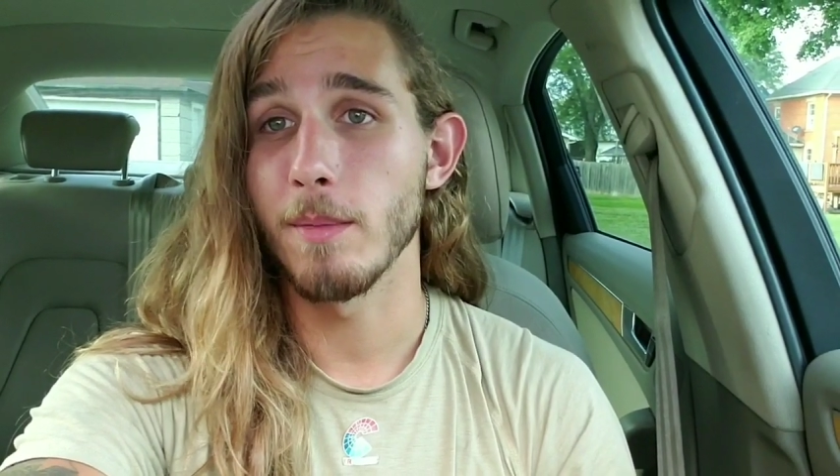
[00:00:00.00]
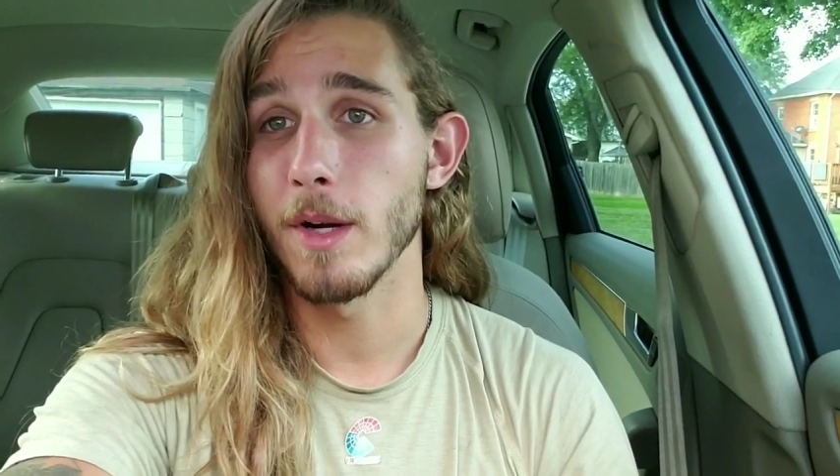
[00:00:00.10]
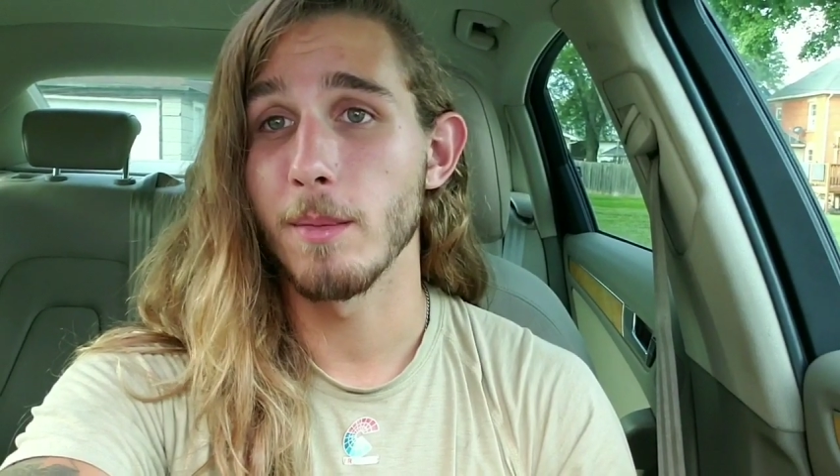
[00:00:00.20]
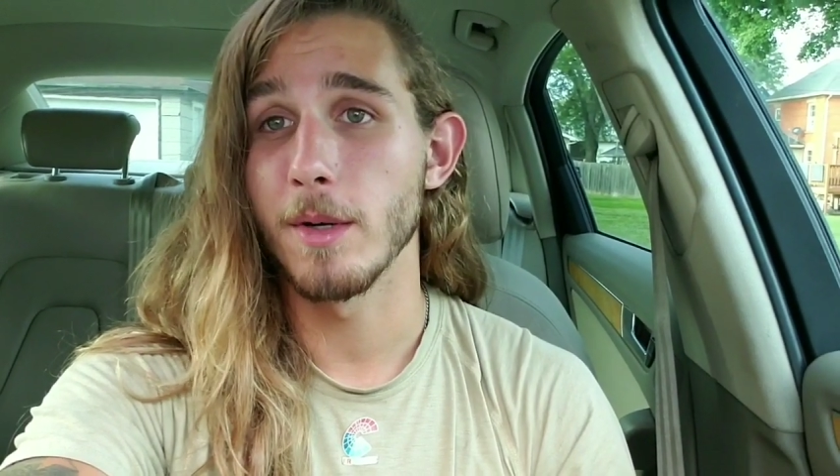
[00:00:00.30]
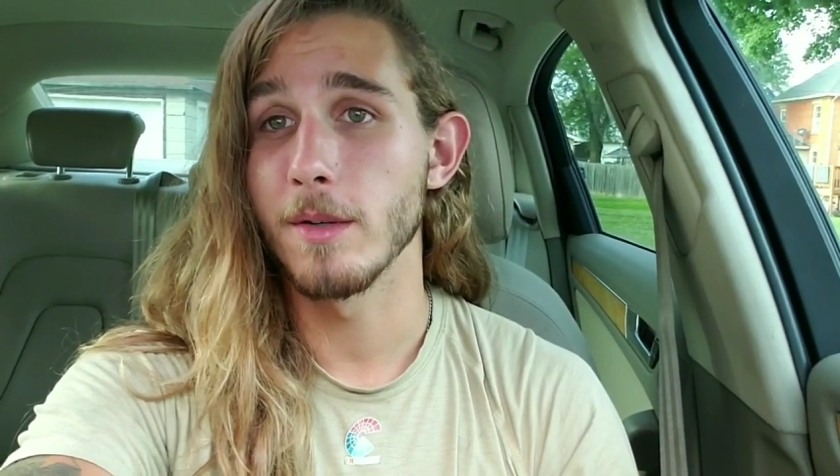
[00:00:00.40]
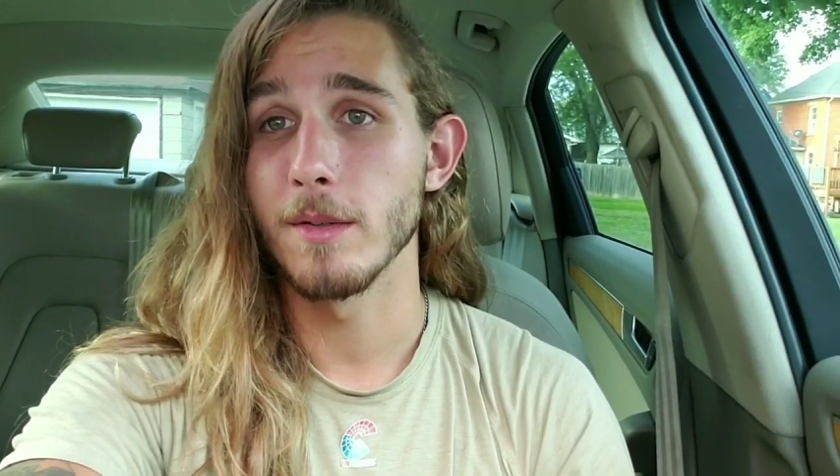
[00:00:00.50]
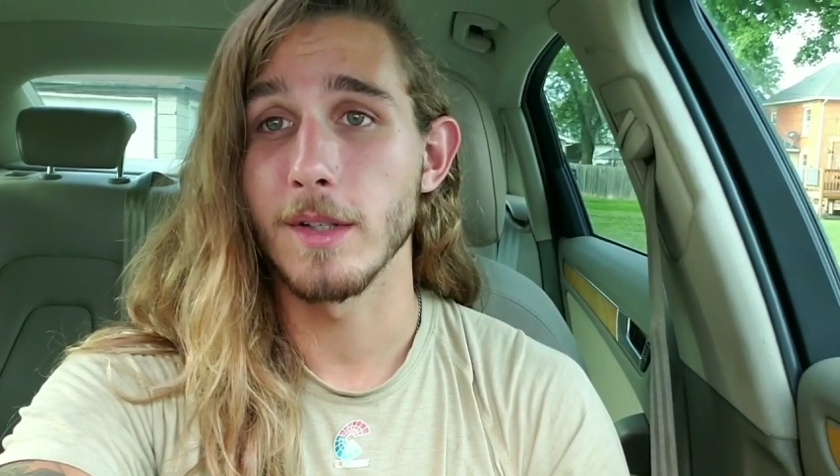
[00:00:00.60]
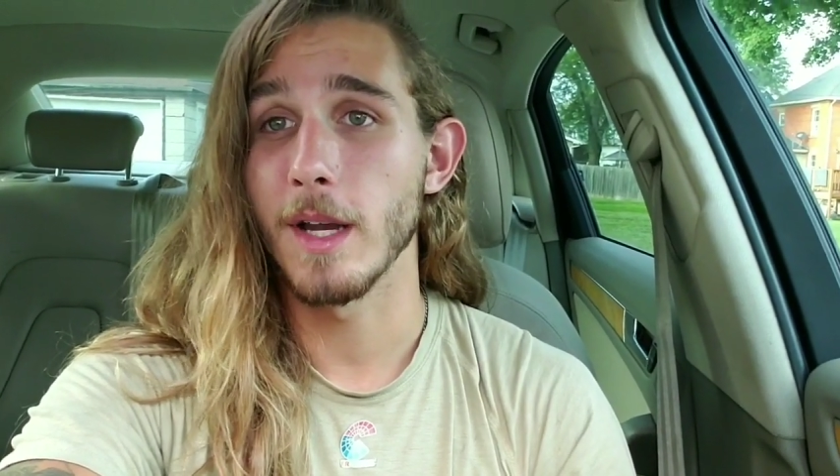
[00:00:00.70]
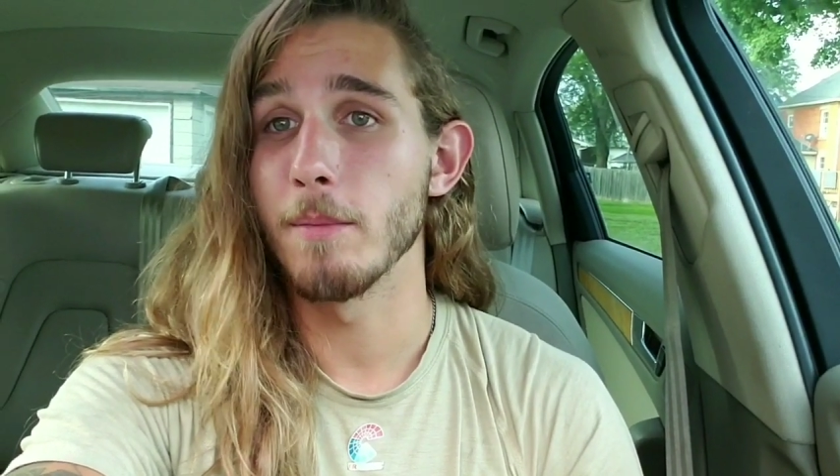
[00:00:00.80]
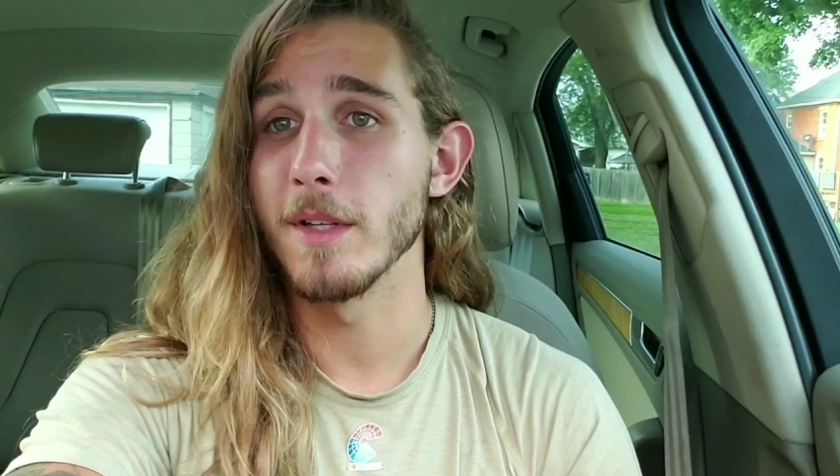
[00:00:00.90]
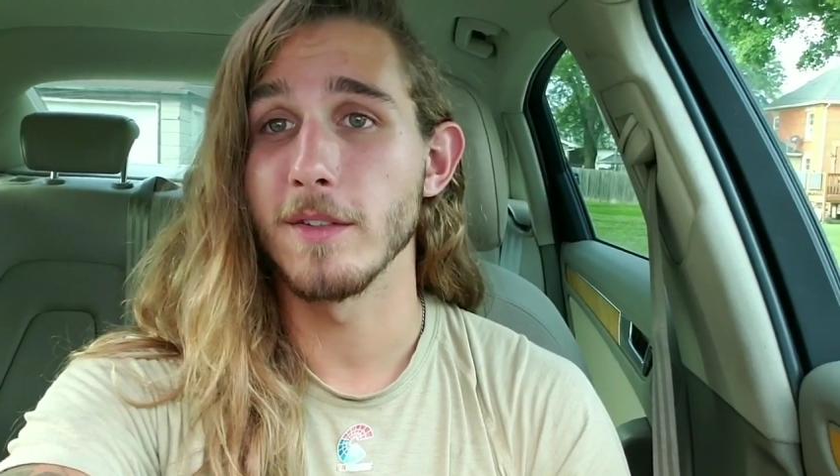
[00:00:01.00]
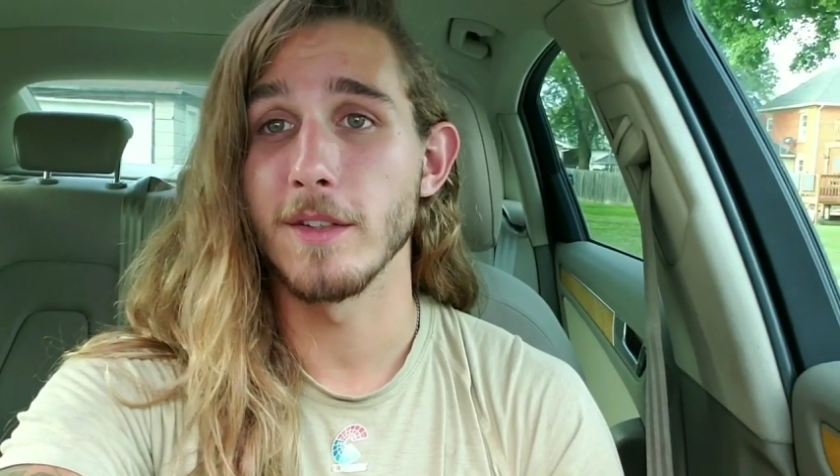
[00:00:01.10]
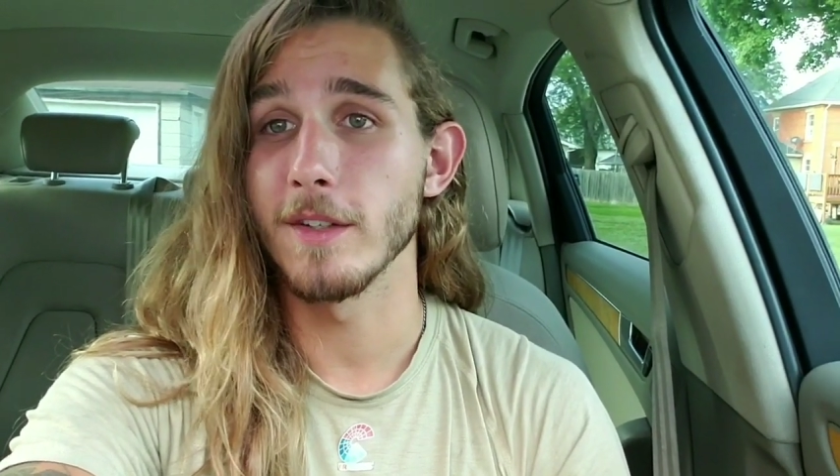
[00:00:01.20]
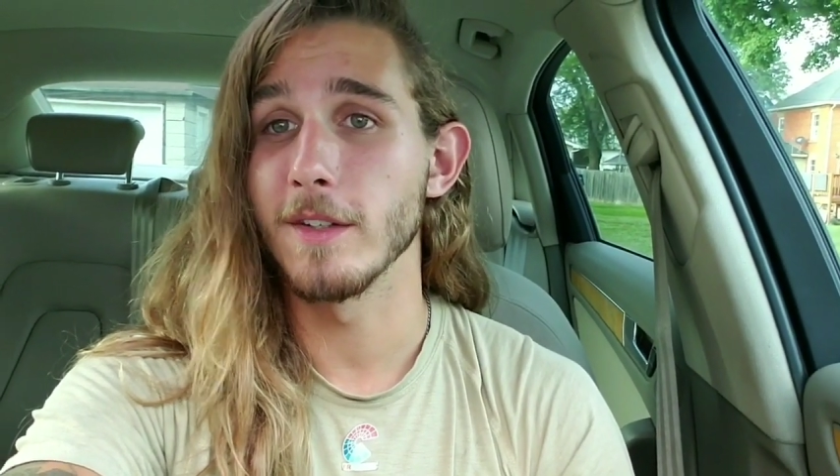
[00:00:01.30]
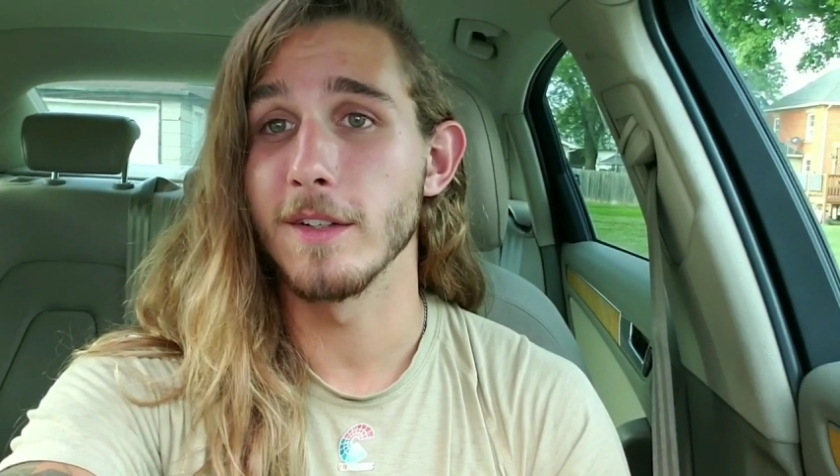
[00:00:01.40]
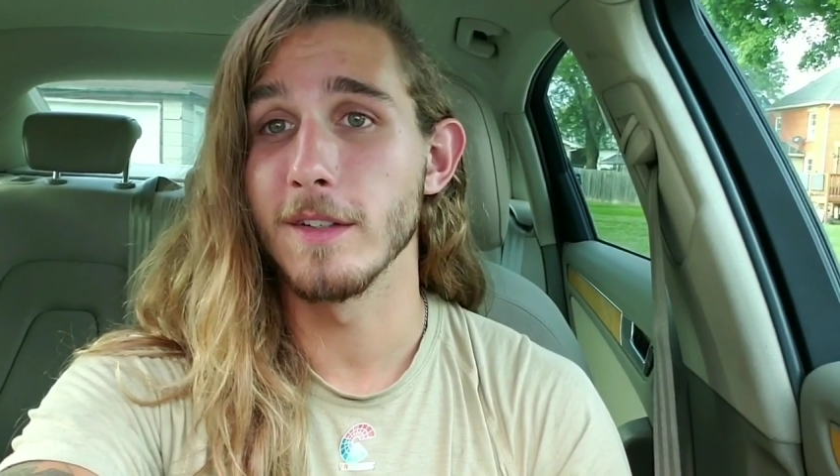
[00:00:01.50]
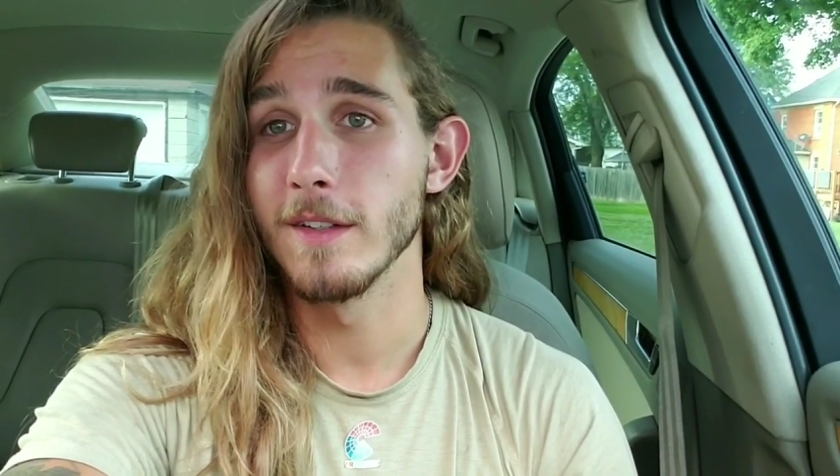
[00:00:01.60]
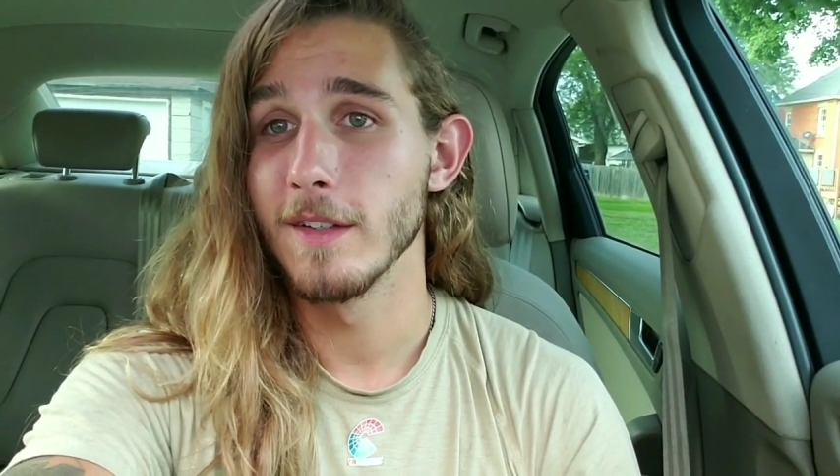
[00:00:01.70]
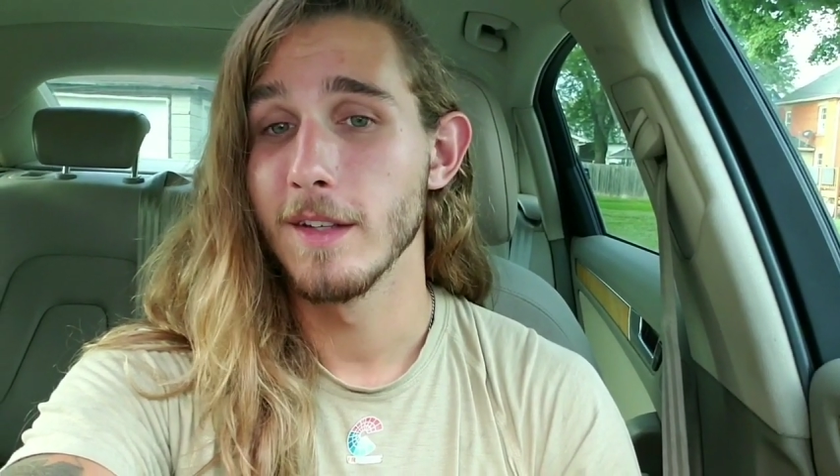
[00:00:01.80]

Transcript: barber or got busy and couldn't.